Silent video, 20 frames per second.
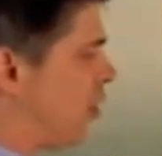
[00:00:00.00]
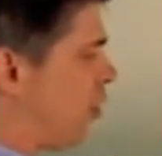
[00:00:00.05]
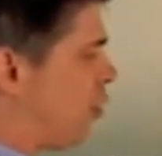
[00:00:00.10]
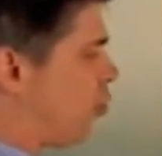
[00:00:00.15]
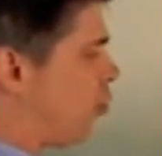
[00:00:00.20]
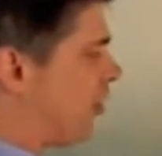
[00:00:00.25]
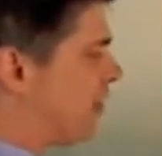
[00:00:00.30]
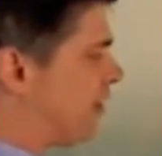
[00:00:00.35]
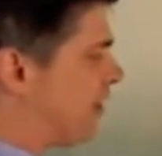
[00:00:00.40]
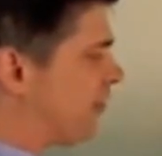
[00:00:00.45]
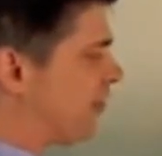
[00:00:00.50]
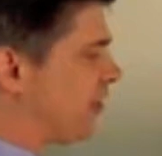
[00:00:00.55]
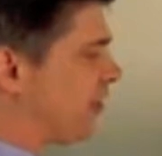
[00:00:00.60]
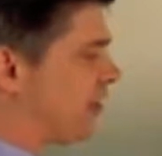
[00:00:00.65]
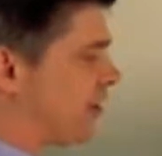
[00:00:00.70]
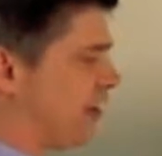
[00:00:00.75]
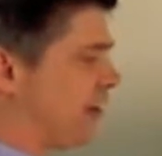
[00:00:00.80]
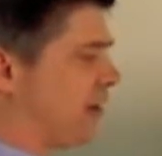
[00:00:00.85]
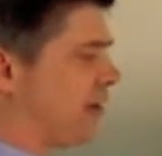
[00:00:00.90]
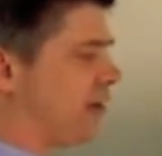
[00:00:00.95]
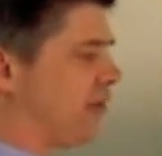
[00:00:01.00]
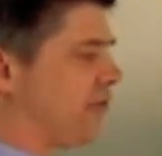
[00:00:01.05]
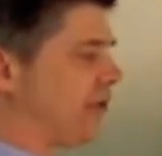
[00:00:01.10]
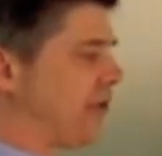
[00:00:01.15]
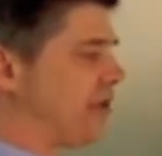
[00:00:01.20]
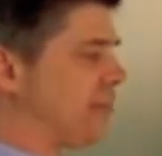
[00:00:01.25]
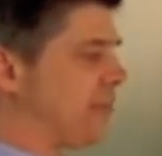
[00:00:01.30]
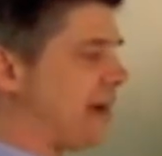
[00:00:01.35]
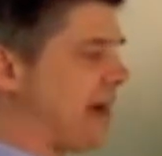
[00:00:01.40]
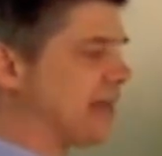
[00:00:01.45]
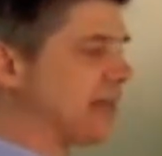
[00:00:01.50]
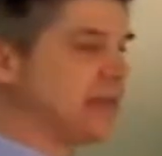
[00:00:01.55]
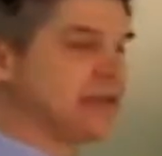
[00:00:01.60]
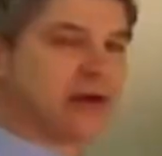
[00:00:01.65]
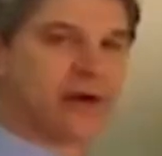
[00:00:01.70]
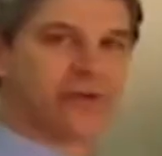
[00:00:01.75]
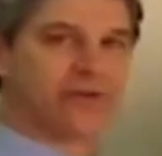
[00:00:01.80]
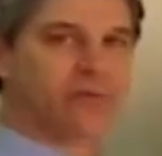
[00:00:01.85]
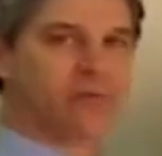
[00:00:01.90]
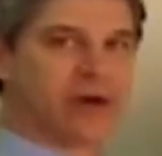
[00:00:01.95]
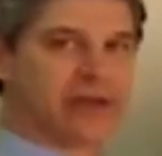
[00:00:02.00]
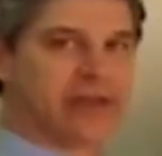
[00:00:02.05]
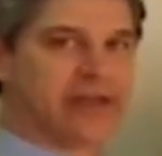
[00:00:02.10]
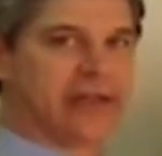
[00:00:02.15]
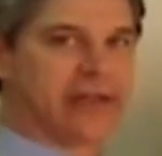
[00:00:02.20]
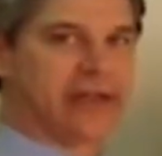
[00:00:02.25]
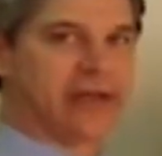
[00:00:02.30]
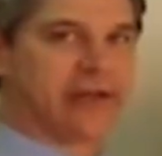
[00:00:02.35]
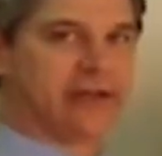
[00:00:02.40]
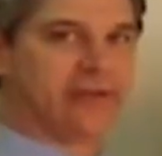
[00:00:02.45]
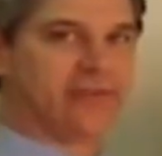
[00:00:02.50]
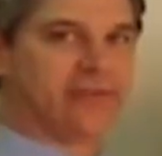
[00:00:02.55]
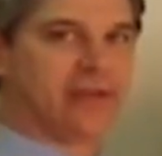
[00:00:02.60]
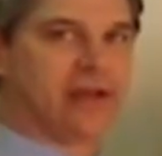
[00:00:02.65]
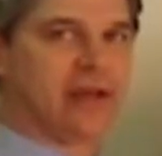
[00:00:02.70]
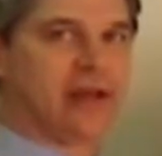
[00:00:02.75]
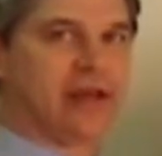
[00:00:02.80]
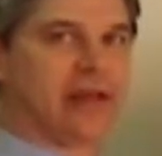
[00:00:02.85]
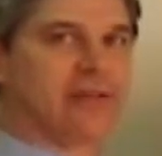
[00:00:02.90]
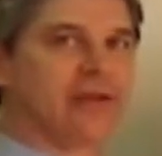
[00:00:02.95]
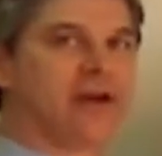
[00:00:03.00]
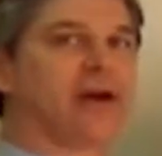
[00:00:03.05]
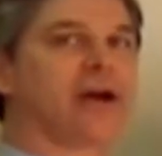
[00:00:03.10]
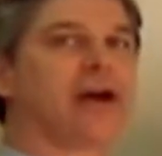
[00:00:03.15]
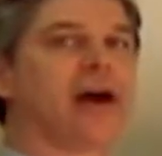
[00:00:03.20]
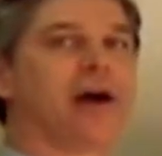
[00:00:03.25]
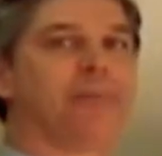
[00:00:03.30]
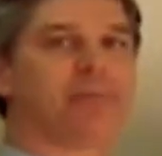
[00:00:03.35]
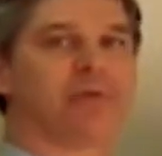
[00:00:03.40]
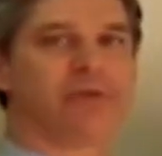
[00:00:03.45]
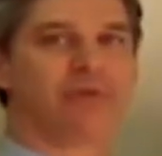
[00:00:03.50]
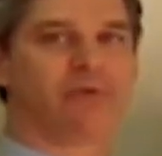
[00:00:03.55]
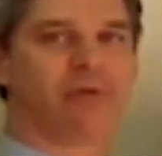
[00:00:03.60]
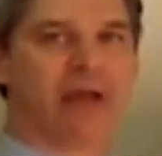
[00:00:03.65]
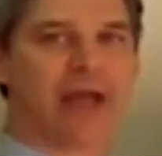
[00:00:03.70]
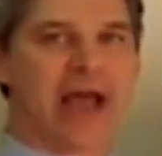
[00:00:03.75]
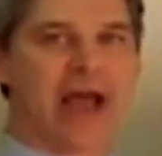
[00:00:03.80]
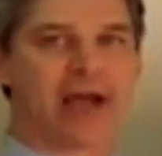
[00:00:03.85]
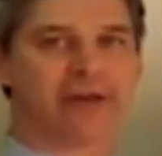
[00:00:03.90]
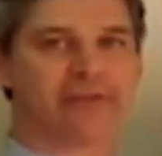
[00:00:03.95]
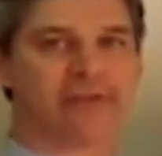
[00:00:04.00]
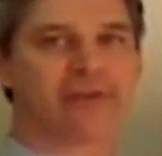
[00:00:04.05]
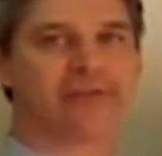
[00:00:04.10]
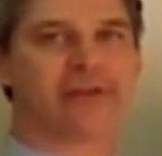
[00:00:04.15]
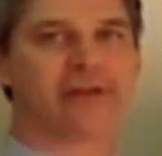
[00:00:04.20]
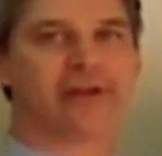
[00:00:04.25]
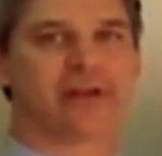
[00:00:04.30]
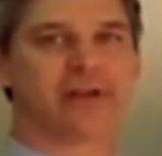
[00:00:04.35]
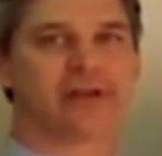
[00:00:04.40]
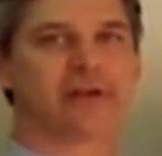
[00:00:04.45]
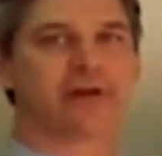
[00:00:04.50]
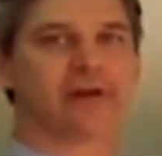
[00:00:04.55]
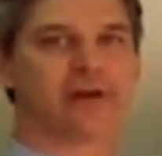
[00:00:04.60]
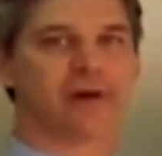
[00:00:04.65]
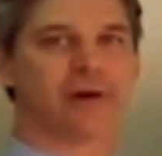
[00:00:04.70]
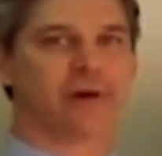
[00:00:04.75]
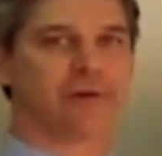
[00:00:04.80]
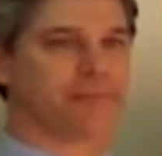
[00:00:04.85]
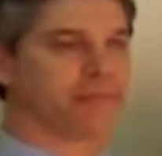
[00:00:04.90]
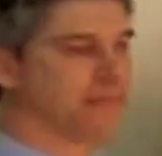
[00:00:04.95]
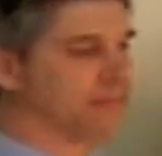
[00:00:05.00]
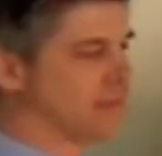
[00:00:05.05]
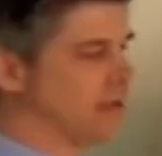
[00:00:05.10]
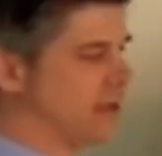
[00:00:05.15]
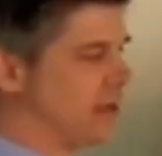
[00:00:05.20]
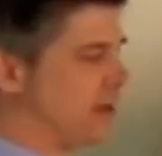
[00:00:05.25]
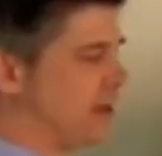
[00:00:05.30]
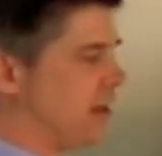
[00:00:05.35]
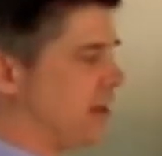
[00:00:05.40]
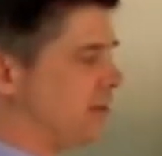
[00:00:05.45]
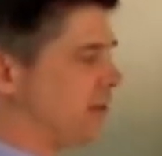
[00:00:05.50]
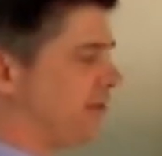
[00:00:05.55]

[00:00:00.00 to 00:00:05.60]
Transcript: When this occurs and the body knows what it is, there are a couple of reactions that can occur. The